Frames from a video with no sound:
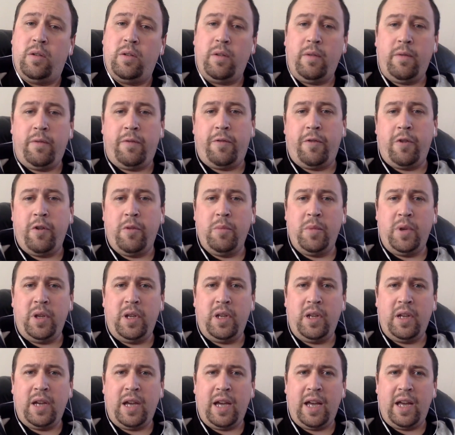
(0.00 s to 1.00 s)
for
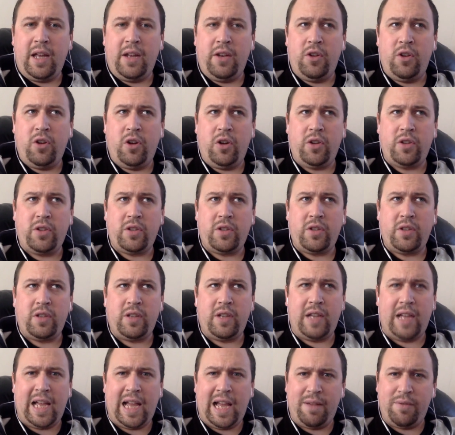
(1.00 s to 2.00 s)
me, not
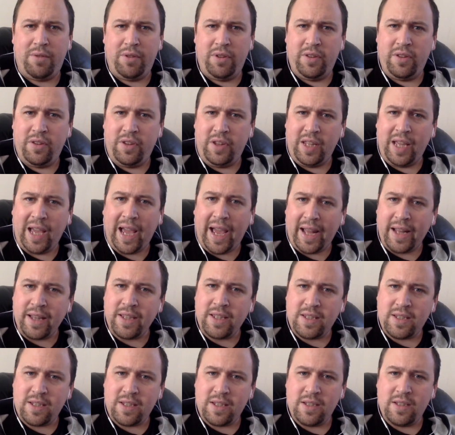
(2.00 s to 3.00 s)
having the
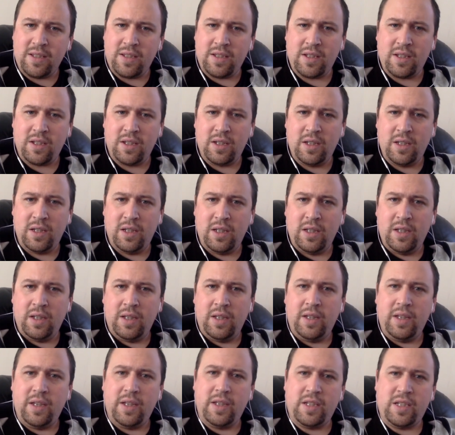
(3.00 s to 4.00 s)
answers
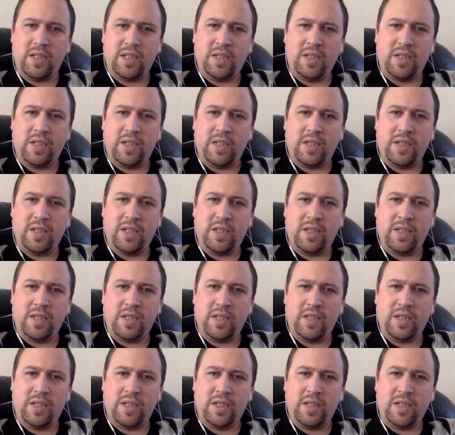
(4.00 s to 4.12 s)
is a